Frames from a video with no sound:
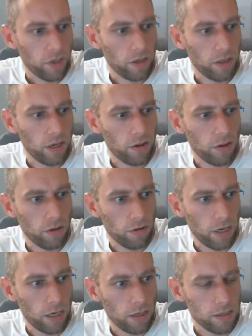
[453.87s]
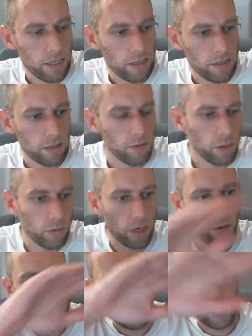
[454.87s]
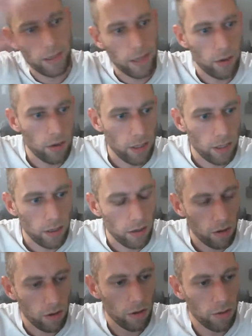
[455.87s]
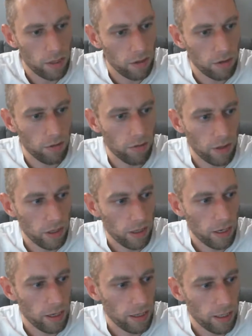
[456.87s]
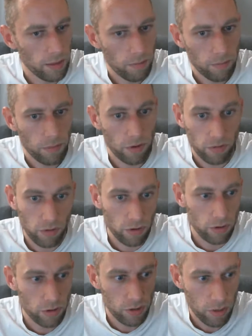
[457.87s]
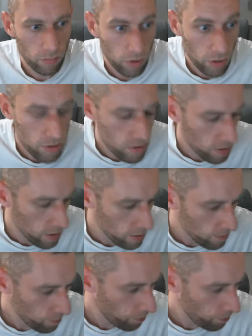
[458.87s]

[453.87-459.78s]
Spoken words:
There's the other IR sensor, which went right down the other end of the alley, but of course I'm not using this.